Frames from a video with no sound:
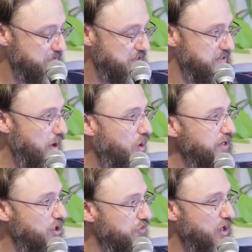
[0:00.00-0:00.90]
Now I
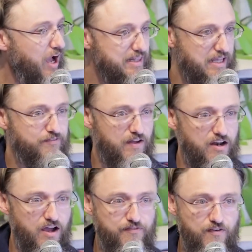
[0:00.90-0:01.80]
know that I live a
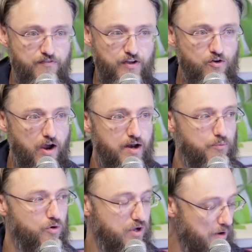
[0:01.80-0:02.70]
life of
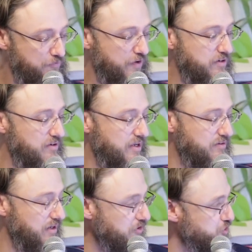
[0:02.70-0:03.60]
incredible comfort
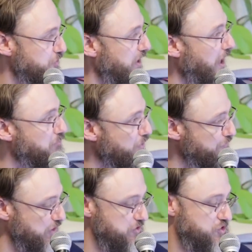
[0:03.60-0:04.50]
and luxury and
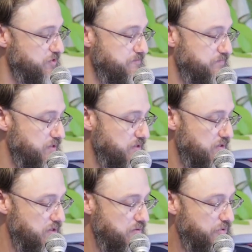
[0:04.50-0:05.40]
privilege,
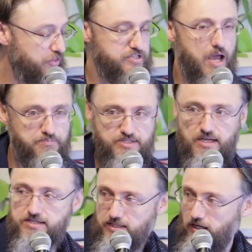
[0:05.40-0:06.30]
but the depths
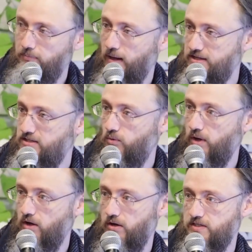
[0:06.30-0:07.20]
are still a place that
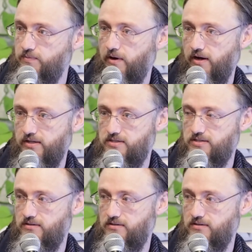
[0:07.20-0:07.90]
we all experience.